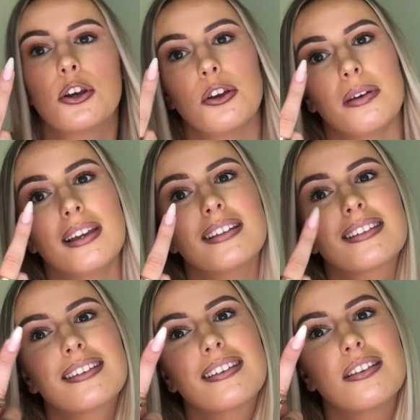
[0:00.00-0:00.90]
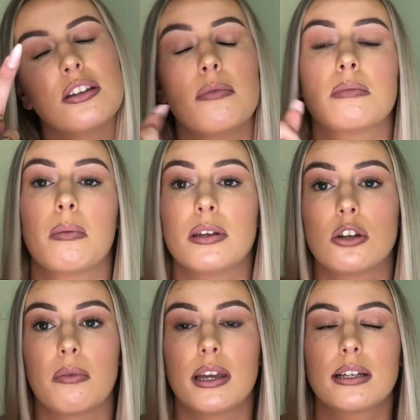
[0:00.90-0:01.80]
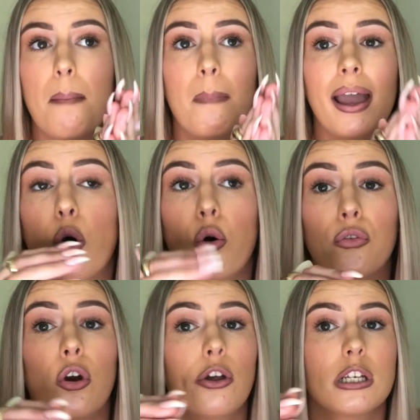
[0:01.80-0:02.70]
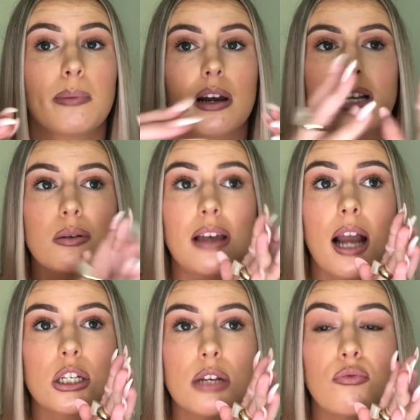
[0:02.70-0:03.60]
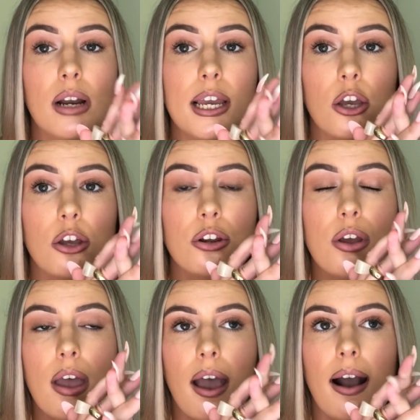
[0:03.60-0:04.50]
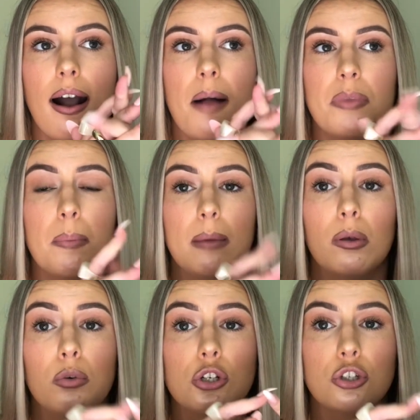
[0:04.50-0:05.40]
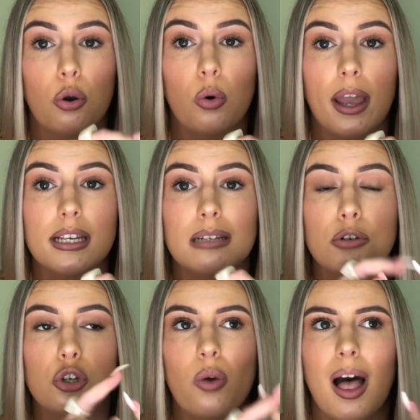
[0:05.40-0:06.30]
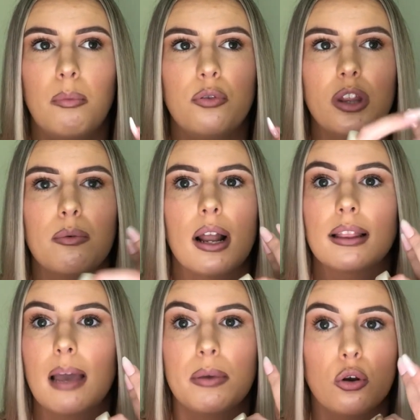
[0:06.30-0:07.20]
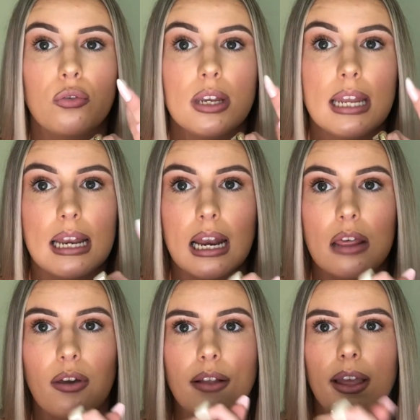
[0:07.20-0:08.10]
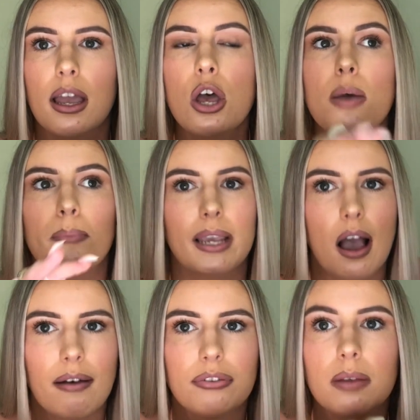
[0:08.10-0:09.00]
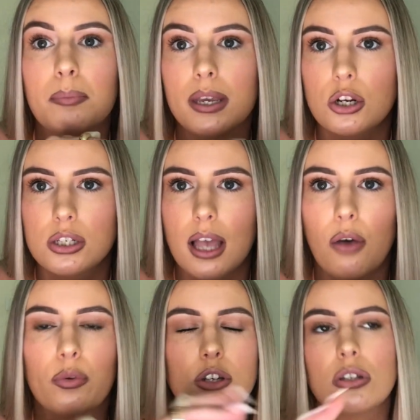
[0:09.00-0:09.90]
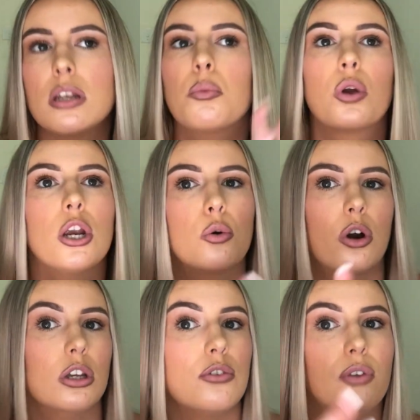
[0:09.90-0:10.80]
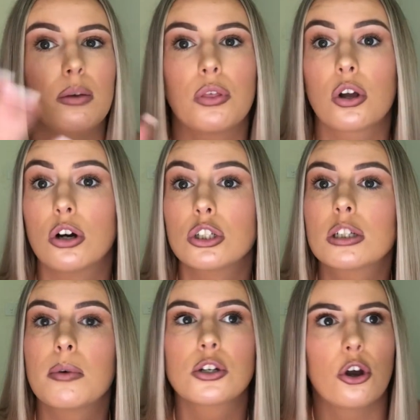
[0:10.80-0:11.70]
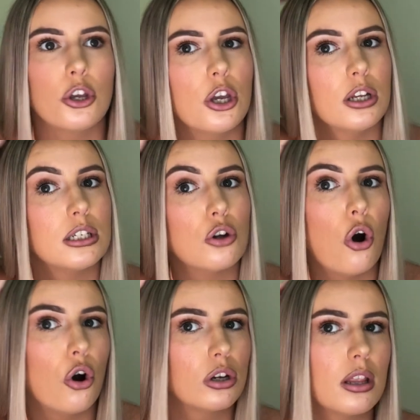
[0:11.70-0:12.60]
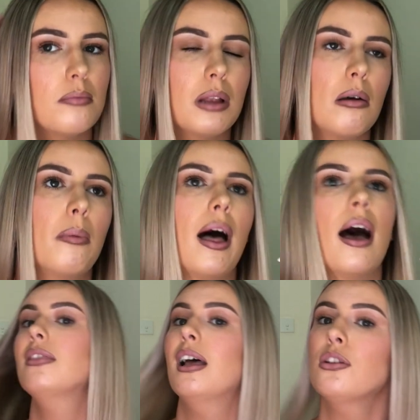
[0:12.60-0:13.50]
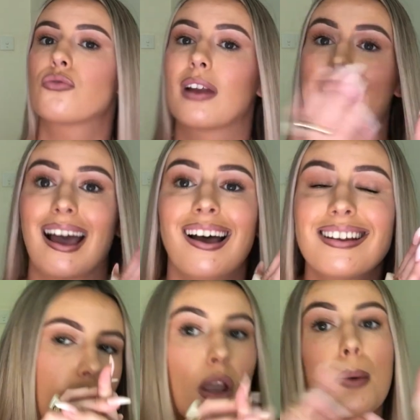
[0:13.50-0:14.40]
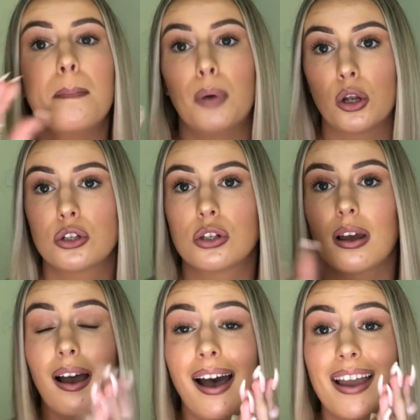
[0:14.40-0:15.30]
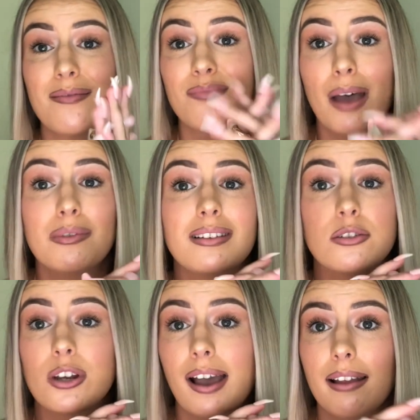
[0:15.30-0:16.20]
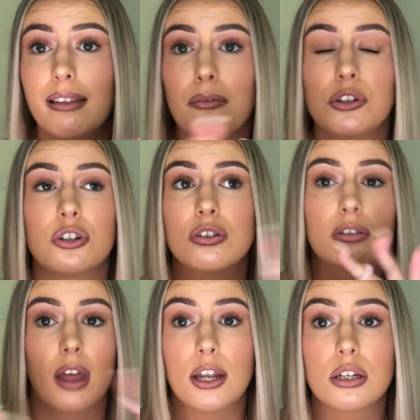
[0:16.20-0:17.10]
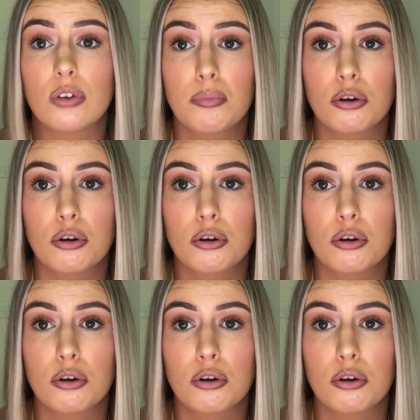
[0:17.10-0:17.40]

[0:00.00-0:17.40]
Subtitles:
2 weeks. It was maybe 2 weeks. My overall experience was actually really good. The people were so nice, they were so helpful. They were like, let me know if you need anything, like be confident, be yourself. We just need to know how you feel with the customers, how you can talk to them, blah, blah, blah. And that's really it. But that was just the interview